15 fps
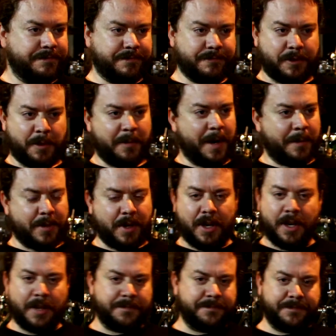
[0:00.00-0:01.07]

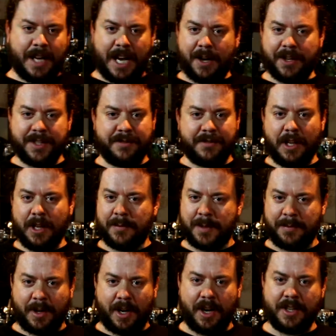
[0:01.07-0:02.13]
remember how to develop the
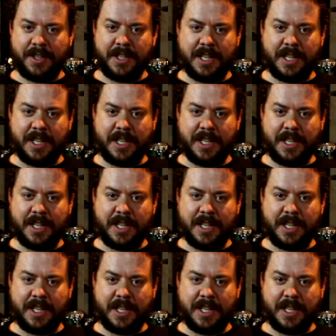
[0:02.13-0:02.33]
part and